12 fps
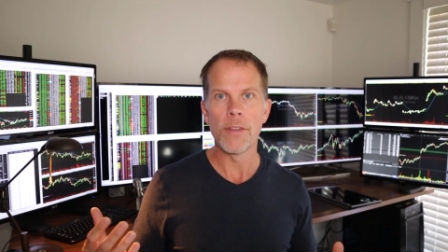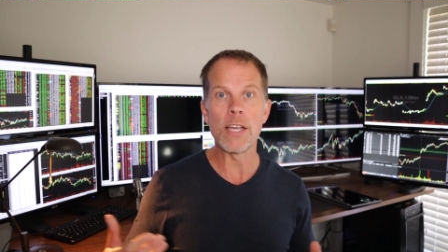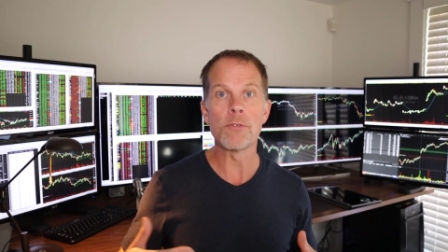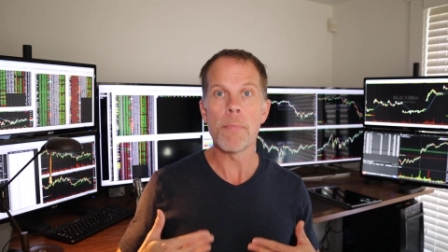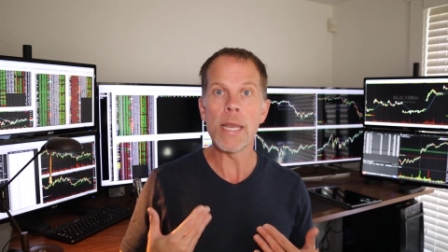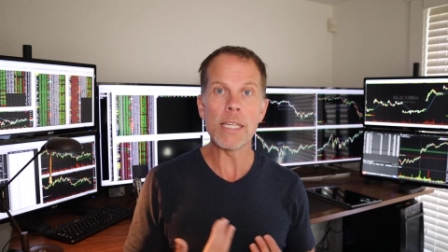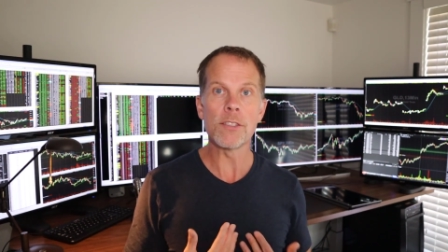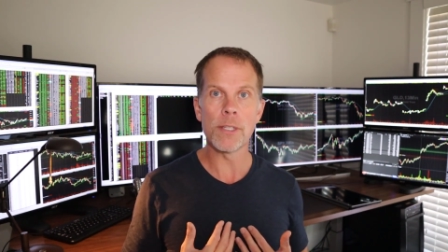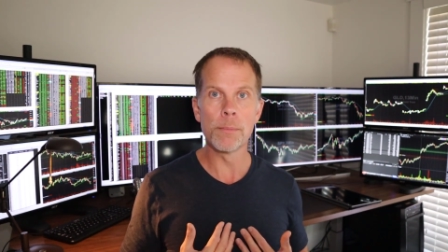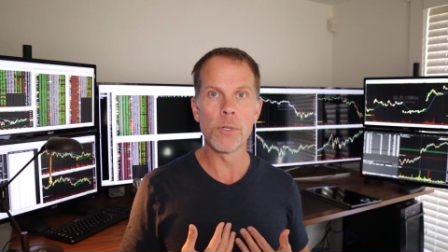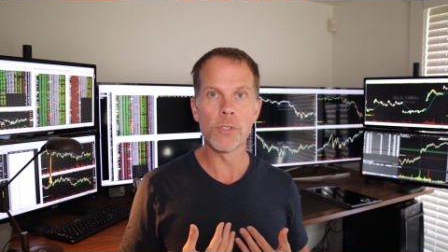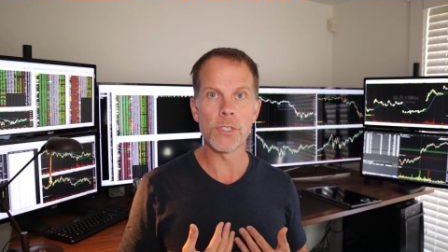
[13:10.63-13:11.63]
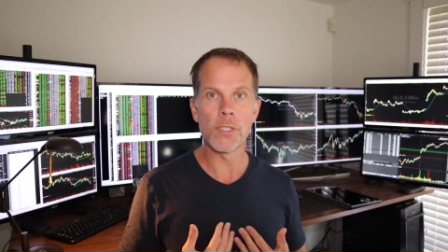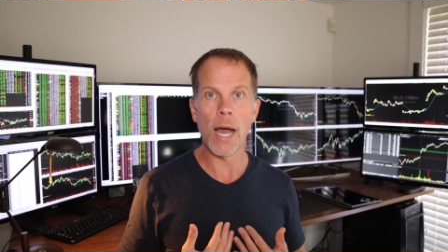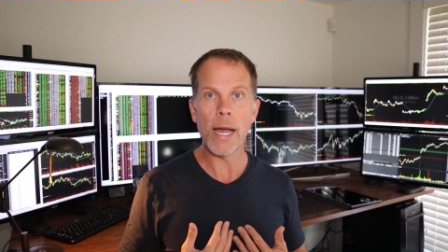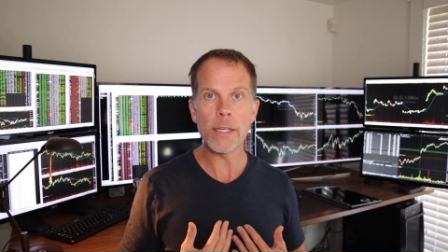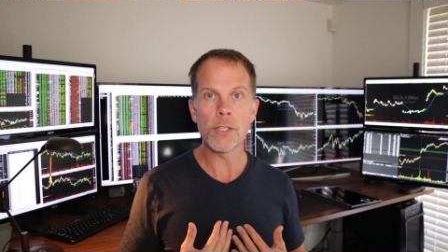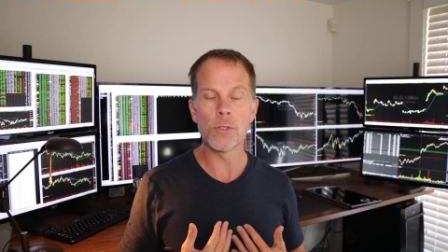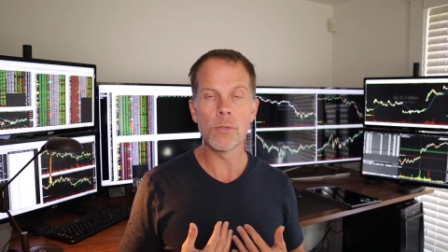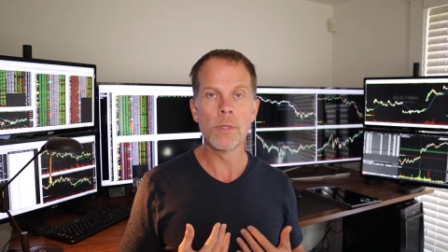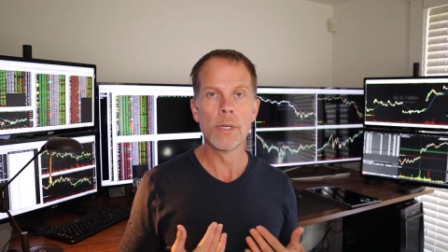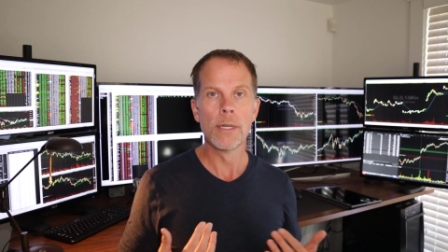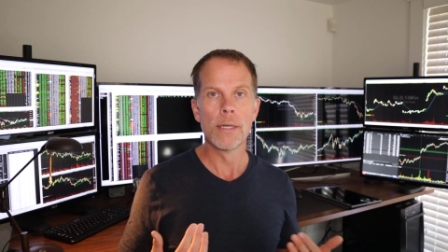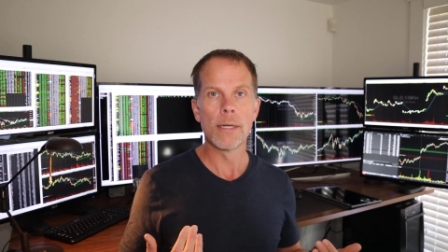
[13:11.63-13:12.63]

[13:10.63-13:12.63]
as many symbols as I do,